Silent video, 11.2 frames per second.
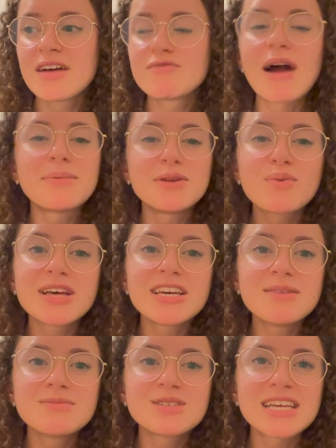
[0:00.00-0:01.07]
Robin
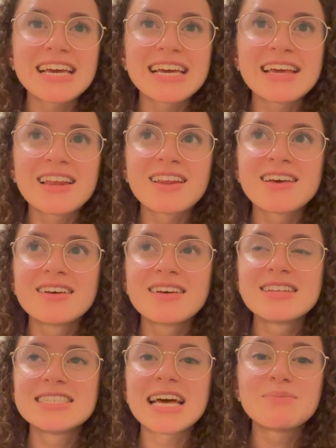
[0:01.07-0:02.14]
Williams in
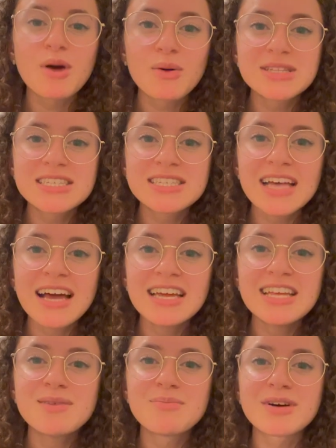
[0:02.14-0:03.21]
Dead Poet
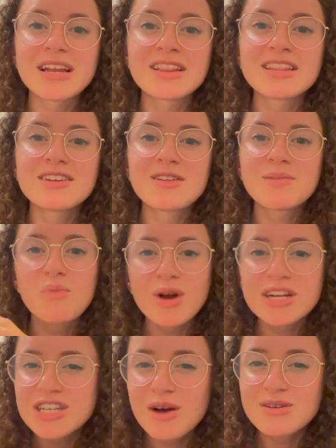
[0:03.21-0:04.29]
Society, but a little more
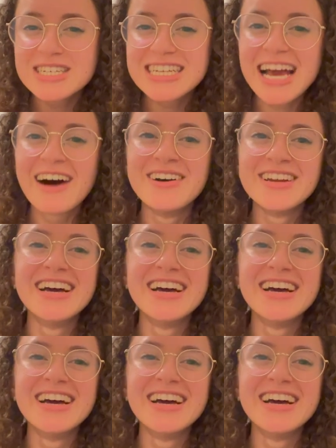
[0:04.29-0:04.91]
toned down.